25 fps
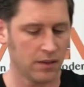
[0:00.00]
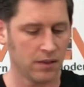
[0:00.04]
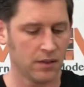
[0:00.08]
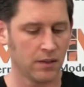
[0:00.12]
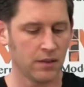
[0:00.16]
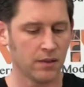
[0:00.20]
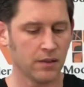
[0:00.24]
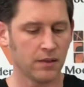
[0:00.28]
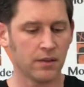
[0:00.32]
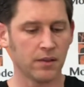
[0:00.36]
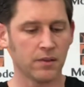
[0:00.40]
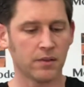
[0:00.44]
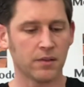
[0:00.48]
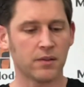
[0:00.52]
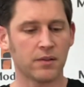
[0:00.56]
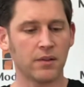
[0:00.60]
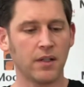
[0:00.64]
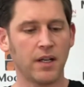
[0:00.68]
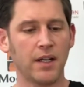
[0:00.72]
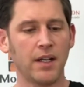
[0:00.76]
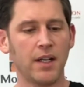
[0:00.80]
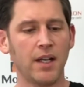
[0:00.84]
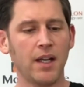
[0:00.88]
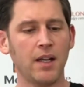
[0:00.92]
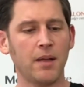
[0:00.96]
So straight
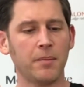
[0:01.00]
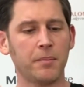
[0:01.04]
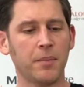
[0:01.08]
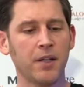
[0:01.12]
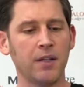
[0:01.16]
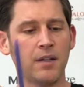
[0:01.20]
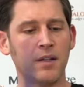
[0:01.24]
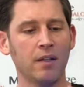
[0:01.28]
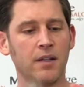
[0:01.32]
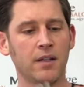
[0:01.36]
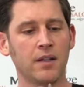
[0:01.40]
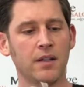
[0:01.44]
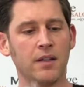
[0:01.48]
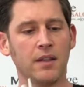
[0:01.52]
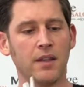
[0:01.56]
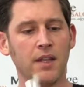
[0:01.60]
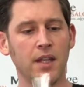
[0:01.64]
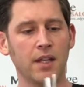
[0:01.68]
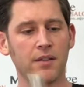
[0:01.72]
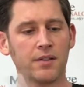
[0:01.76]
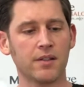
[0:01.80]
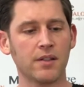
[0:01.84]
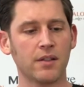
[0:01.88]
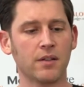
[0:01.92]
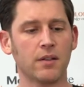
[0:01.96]
up,
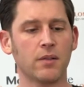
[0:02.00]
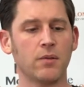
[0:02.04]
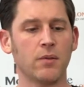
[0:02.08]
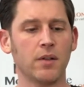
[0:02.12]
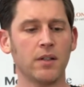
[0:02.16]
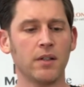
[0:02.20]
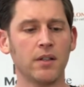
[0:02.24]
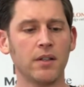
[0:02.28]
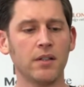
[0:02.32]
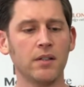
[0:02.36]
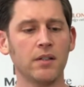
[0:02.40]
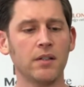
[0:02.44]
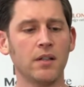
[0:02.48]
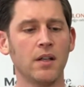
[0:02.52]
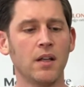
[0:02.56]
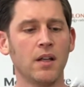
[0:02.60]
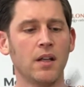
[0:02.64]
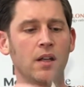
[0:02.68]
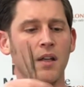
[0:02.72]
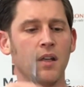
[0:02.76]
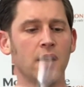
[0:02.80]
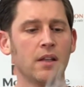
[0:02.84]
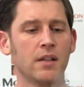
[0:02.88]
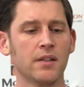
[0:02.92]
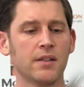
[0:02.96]
there's our corner,
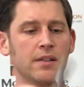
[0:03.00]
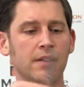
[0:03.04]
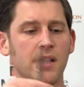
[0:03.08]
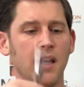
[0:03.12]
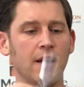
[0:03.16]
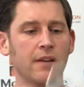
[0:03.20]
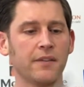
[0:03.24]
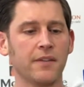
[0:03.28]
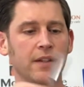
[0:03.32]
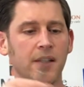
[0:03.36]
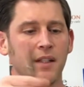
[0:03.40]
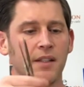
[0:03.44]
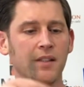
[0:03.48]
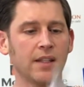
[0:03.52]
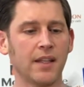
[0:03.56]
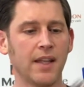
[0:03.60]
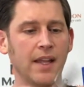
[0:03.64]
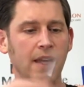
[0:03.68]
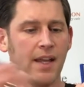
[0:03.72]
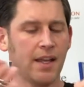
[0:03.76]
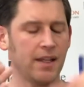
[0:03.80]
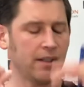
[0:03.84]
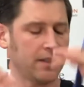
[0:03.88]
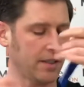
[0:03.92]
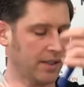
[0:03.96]
soften into
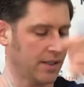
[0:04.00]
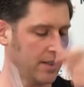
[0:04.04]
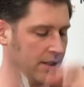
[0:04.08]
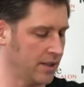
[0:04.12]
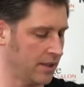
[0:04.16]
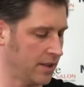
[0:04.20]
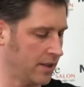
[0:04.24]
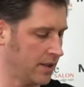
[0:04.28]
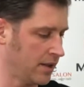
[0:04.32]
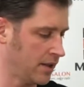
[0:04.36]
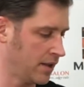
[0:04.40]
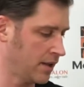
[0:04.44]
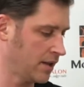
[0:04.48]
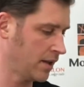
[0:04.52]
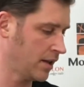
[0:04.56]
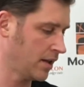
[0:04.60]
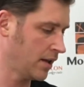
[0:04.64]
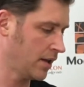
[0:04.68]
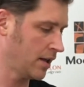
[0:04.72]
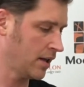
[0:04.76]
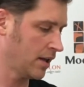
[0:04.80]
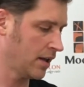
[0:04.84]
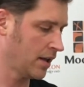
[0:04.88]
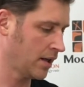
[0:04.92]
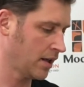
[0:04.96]
that.
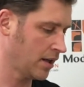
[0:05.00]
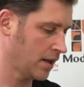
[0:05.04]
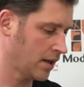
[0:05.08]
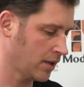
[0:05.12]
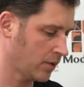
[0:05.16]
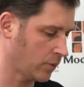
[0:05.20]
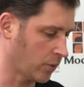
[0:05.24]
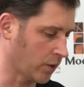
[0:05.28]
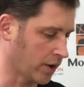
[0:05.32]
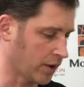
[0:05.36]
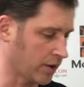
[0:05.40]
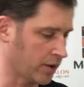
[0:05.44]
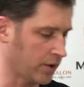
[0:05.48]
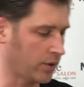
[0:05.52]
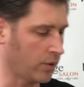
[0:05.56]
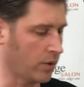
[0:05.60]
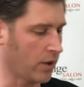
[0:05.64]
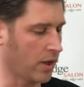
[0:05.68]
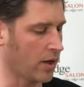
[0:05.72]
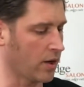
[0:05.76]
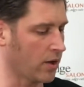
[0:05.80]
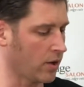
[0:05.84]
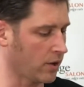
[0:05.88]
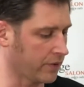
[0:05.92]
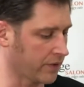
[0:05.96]
We're going to do our
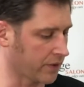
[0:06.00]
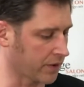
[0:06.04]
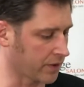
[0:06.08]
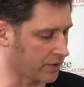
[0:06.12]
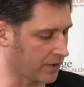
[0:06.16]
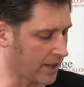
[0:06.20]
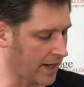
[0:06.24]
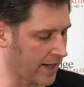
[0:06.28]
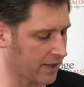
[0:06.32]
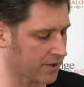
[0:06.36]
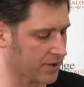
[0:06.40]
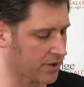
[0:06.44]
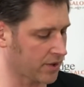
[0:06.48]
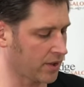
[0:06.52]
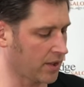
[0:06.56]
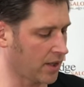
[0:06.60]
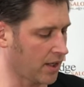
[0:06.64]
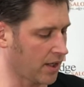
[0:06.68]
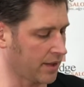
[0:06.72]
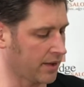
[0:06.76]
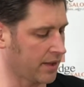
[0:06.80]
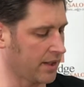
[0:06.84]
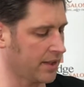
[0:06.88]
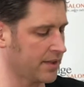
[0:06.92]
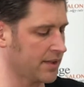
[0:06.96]
over direction on
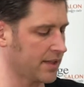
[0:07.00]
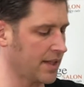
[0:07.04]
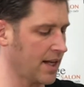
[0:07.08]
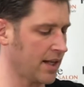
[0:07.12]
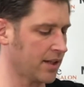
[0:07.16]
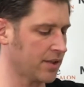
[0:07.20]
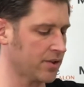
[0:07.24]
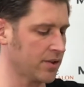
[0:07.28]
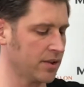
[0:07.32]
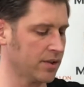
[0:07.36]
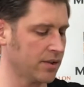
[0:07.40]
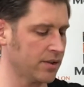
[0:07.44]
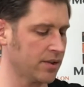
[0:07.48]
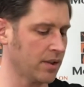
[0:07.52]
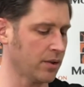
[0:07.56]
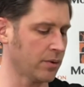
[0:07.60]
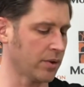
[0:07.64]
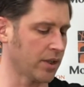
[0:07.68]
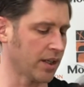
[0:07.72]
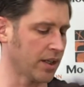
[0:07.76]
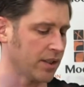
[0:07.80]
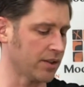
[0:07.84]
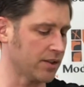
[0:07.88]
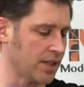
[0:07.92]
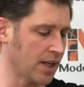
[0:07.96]
this section, so we're
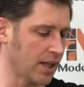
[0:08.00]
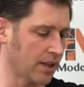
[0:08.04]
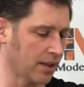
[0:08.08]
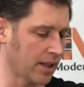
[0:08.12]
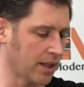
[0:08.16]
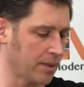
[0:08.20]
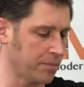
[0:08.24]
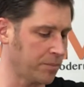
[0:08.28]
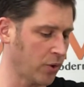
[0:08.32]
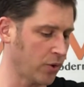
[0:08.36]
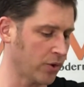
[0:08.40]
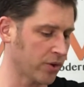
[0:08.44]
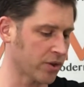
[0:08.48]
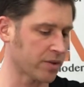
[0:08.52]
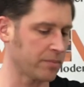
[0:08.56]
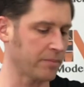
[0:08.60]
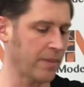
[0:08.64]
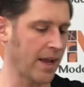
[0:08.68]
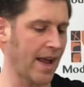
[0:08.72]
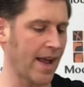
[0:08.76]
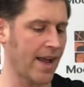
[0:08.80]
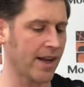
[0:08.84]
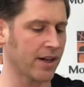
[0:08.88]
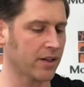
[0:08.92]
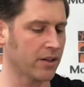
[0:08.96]
going to gently push
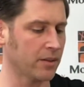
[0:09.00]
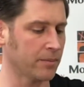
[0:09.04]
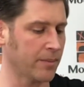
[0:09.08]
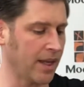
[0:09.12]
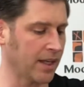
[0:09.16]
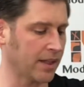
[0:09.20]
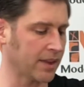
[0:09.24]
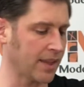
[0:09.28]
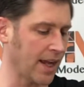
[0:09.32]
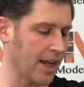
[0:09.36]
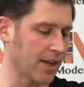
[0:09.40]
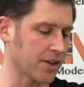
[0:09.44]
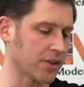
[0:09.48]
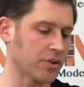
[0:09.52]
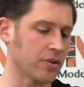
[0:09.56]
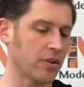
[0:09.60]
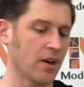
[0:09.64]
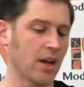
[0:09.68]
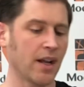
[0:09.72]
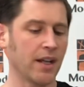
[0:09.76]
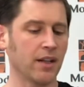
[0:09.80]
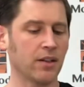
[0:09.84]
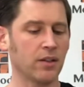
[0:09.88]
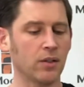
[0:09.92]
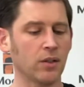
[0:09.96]
back or make that
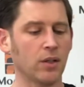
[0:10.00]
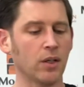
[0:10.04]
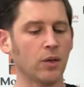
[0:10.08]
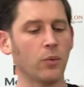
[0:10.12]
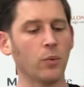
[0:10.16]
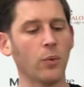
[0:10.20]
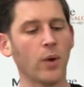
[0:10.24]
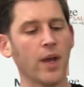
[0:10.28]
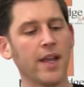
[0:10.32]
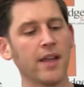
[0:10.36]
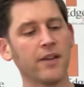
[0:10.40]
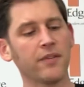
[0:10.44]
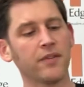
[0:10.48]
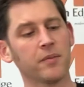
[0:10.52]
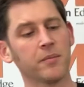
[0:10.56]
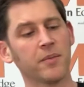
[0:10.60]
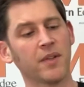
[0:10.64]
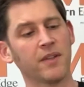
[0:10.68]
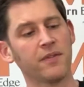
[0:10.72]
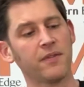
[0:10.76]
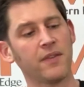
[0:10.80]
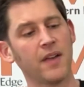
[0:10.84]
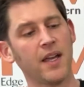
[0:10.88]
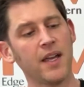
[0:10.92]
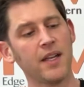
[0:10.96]
triangle away from the
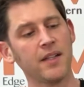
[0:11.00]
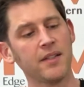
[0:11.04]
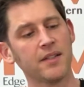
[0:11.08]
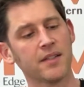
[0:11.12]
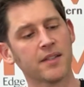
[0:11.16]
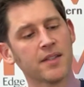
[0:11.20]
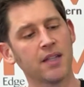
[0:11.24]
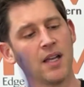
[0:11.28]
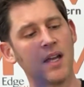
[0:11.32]
face.